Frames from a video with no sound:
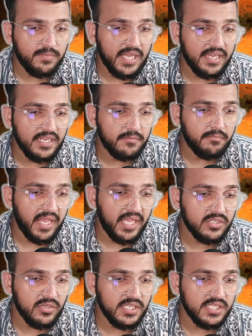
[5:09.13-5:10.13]
planet
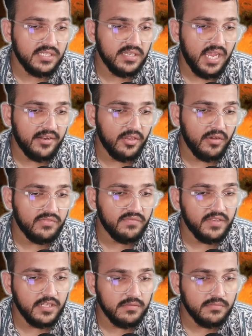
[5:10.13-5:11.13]
based on the scenario of the
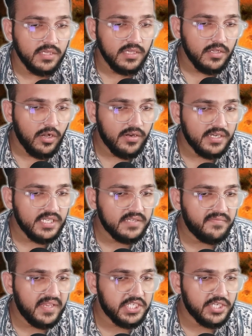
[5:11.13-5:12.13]
film, or it
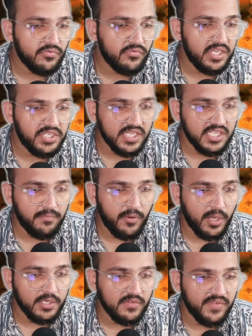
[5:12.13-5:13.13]
is fiction reaching the
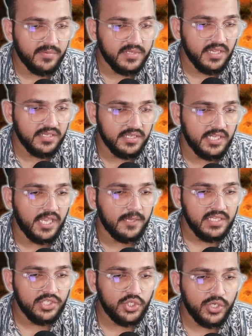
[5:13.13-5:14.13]
point of
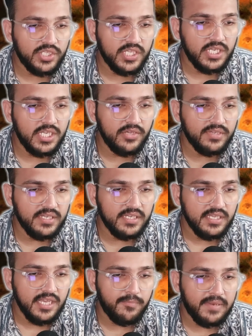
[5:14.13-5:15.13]
absurdity? Jonathan
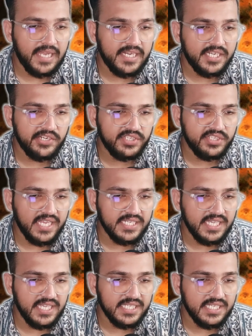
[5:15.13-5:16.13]
Lunine, a planetary
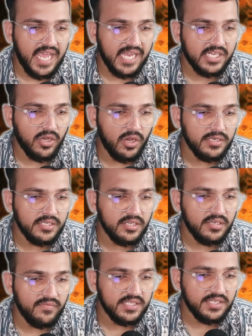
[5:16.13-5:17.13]
scientist at Cornell
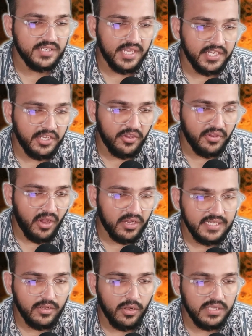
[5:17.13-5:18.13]
University in New
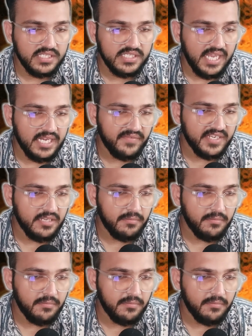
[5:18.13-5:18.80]
York, called the scientific